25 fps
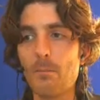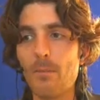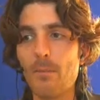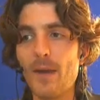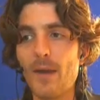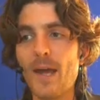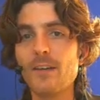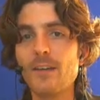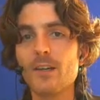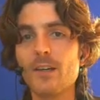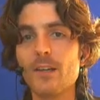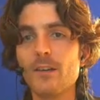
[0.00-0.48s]

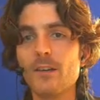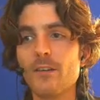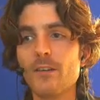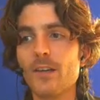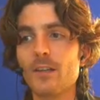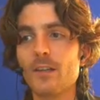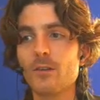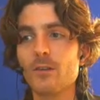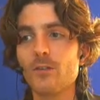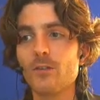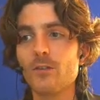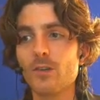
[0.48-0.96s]
pattern
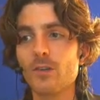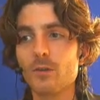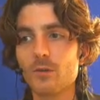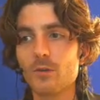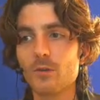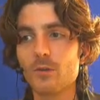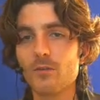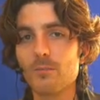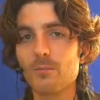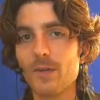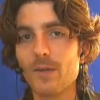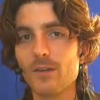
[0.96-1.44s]
that you, so to
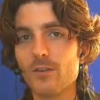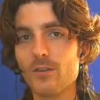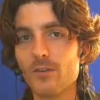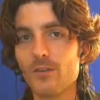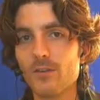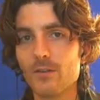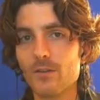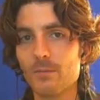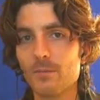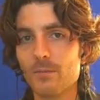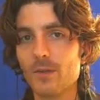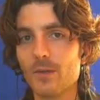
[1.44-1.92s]

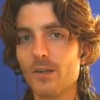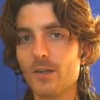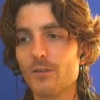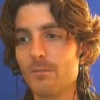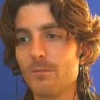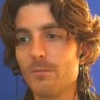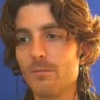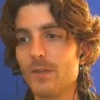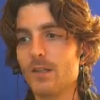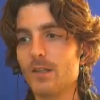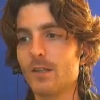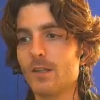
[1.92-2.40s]

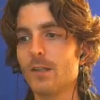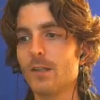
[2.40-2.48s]
speak,